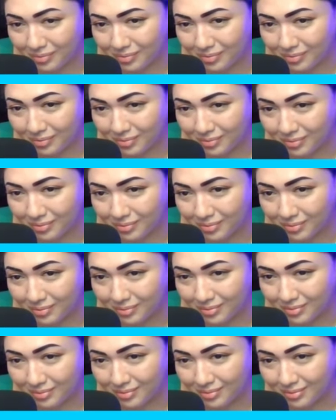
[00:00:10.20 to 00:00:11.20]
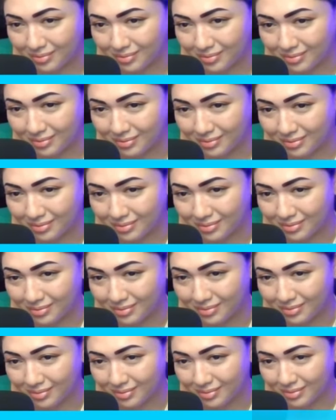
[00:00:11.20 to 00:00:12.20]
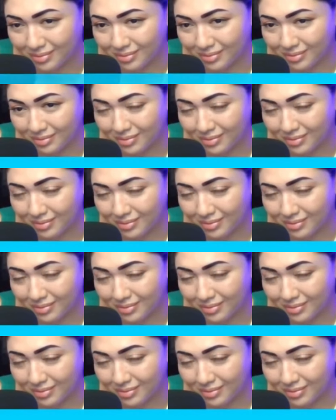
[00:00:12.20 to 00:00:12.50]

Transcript: Nobody speaks.